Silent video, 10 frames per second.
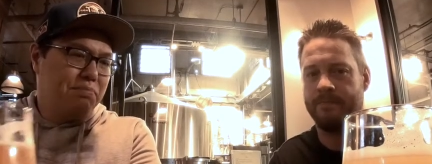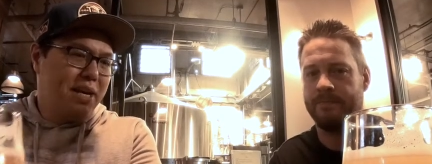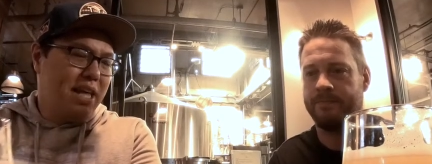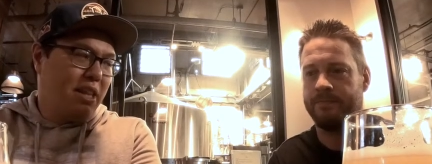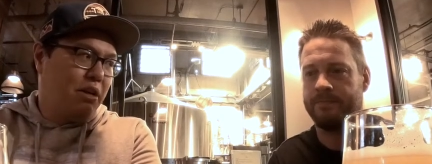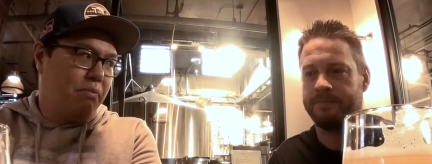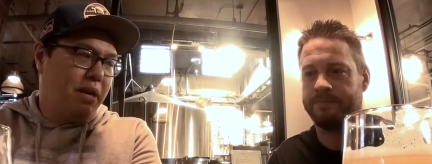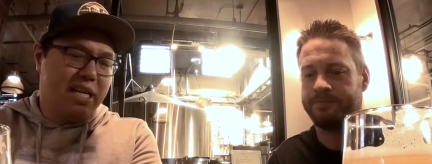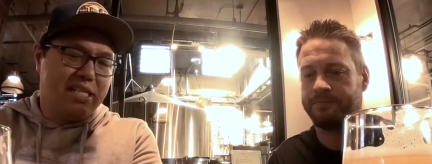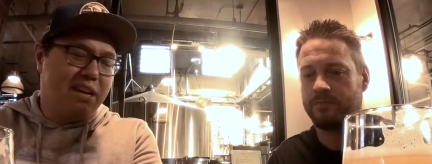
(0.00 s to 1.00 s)
Speaker 1: that a little bit,
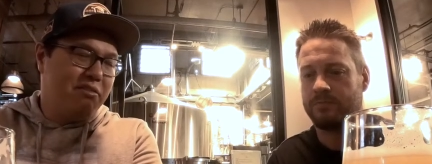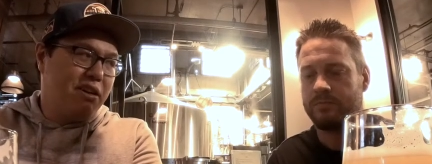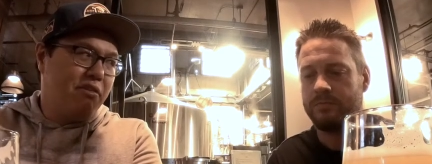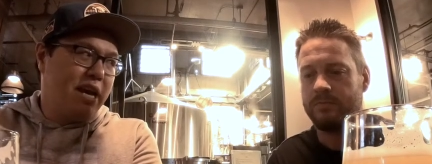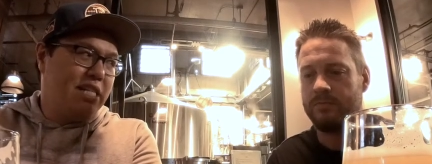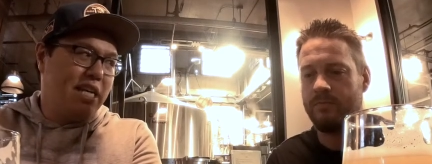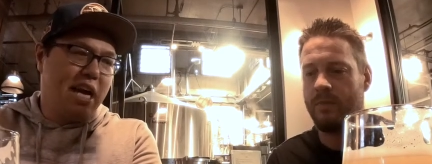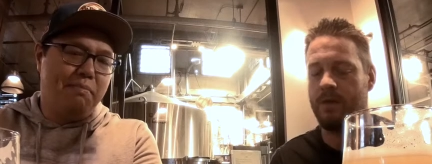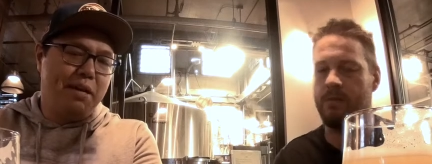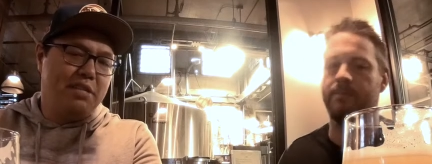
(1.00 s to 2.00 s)
because I don't know Hazy I
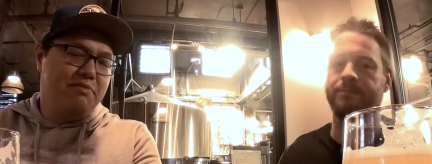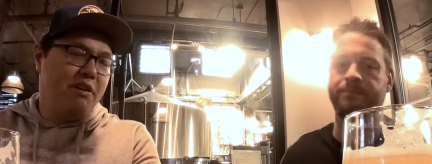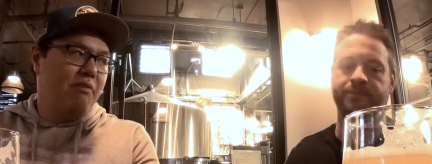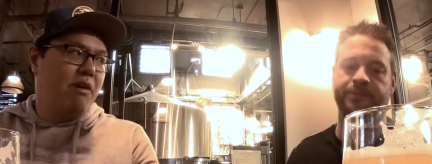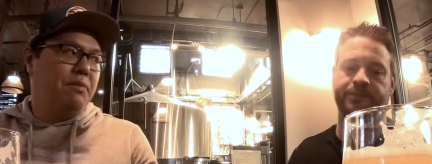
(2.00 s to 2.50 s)
P As very well.